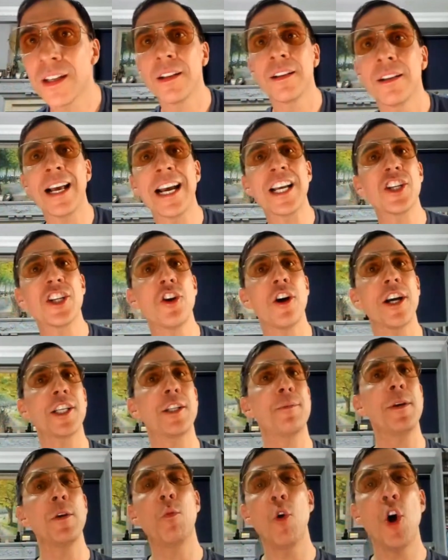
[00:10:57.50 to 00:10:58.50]
that it's nice to
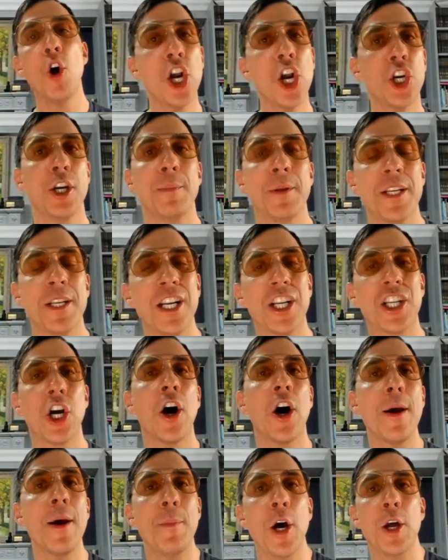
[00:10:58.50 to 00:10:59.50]
be worshipped, and the
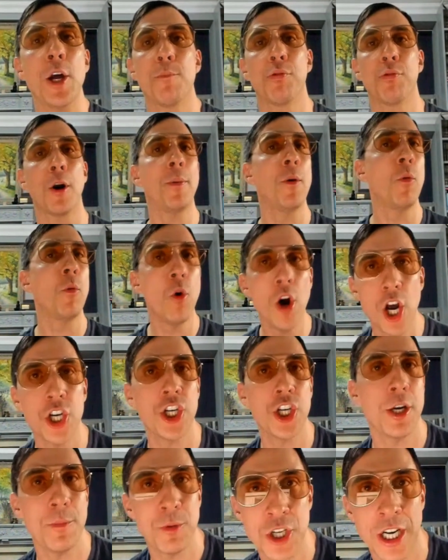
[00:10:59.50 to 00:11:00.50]
Thai bird proper
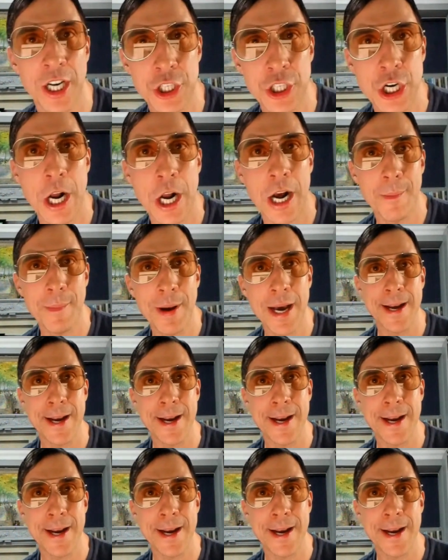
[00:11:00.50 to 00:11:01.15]
worships you. Do you know what I